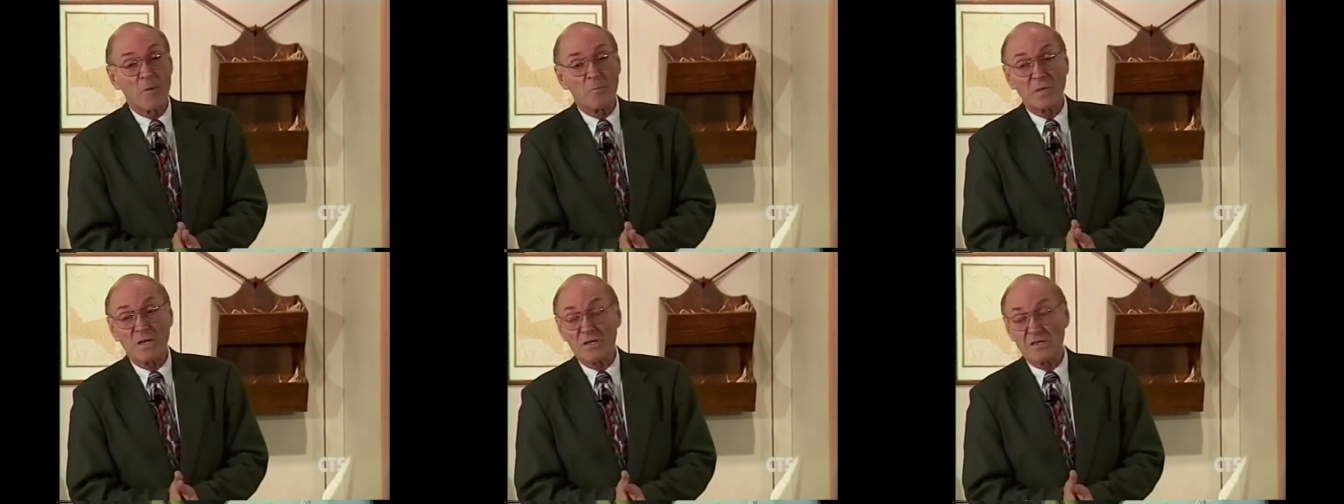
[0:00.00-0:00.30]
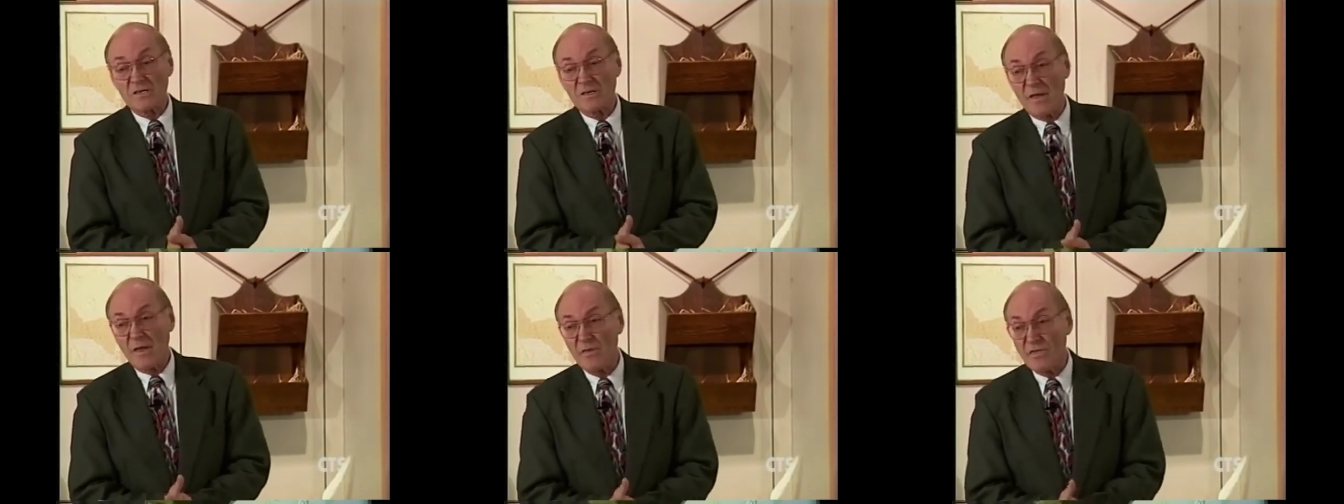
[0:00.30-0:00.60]

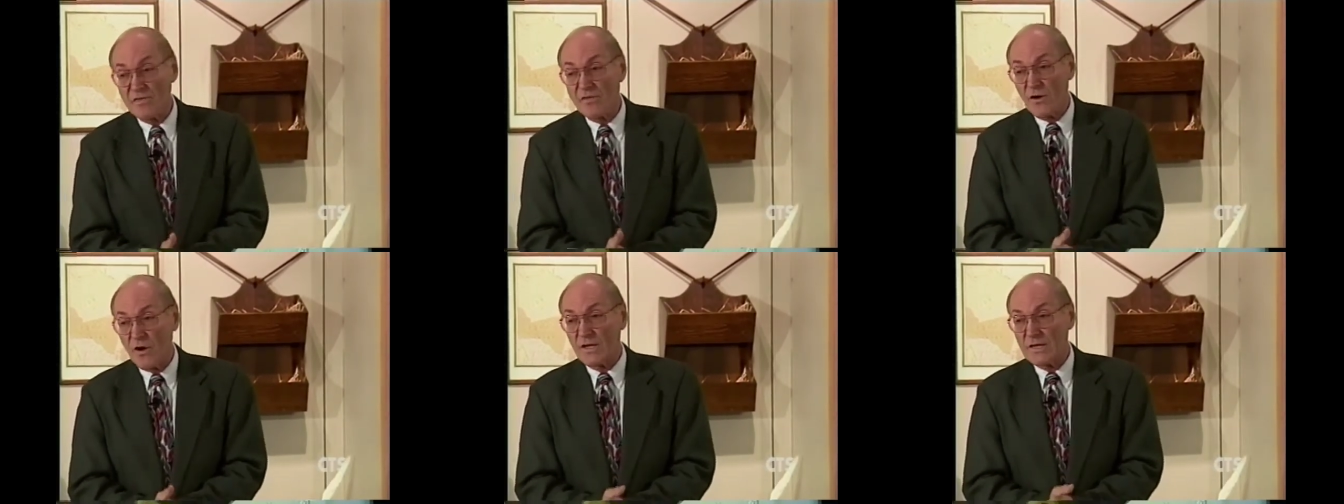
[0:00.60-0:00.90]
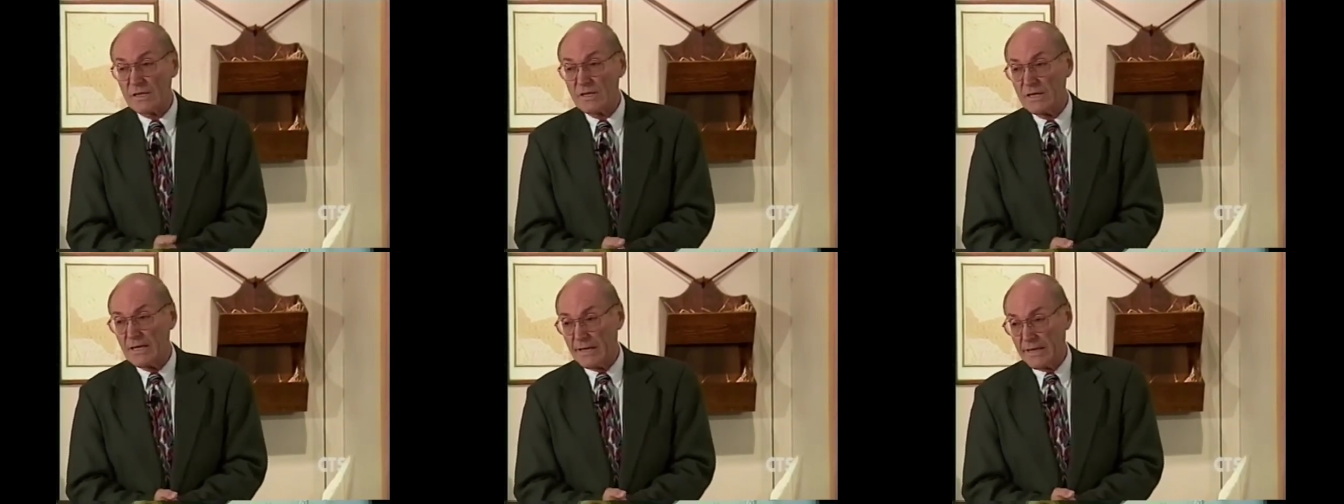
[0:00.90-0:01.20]
because they thought
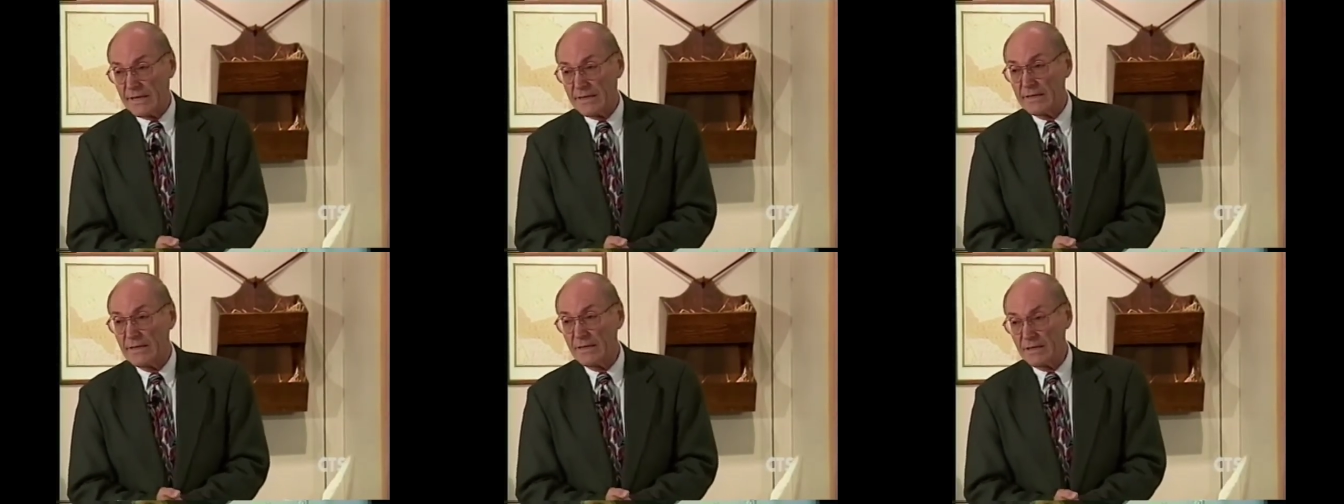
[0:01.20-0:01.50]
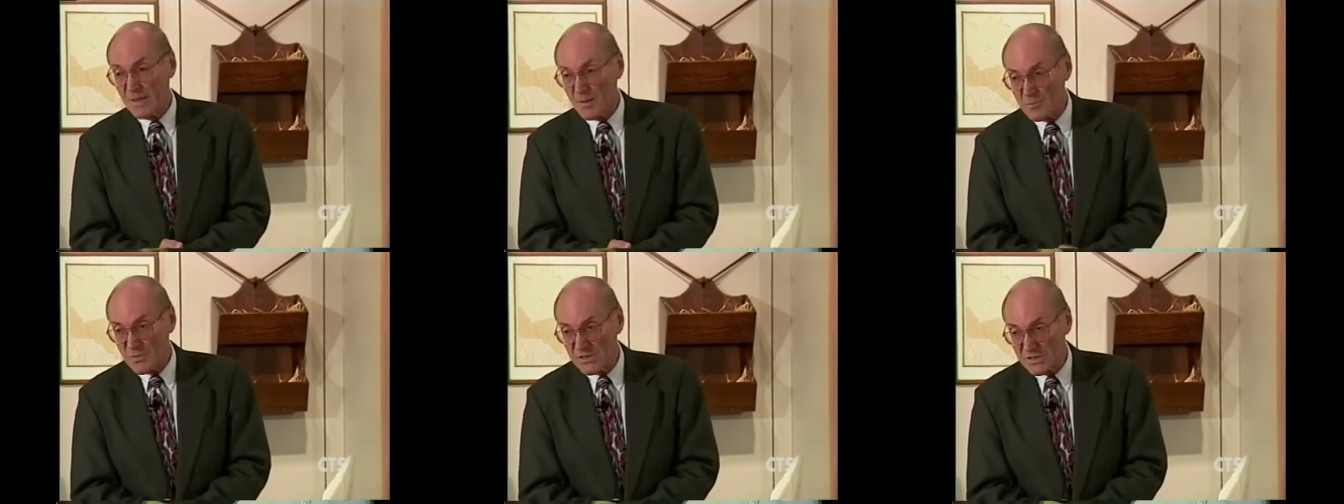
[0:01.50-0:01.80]
he had
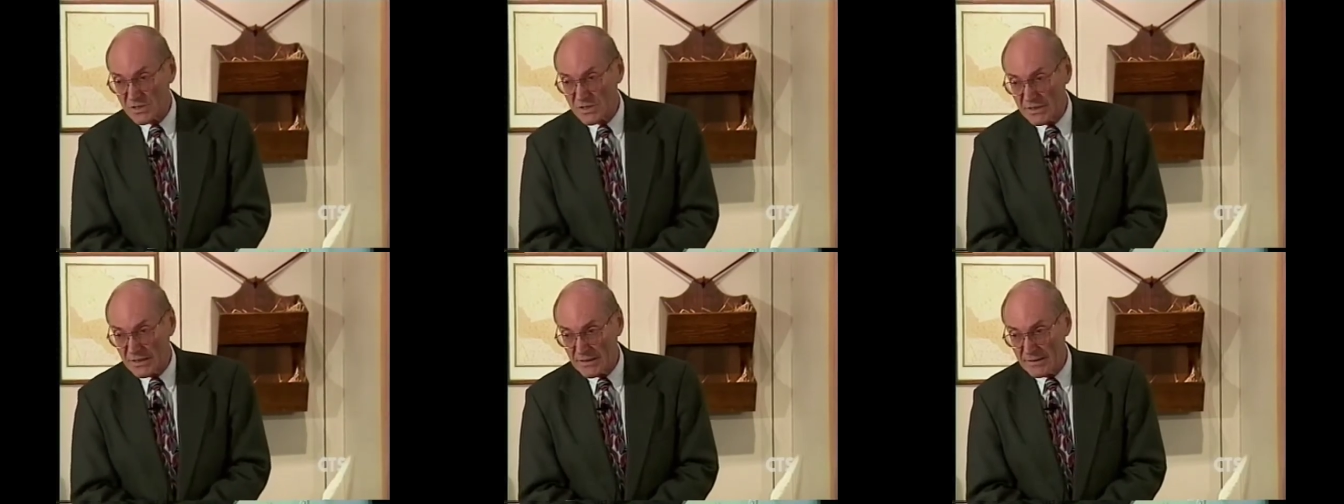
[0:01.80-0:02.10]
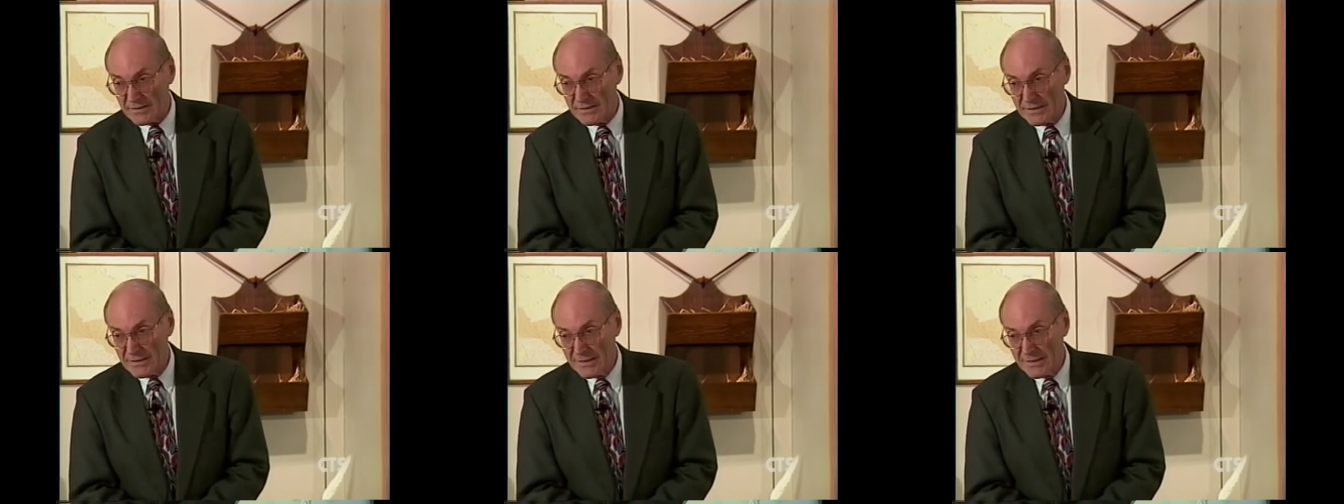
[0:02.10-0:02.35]
leprosy.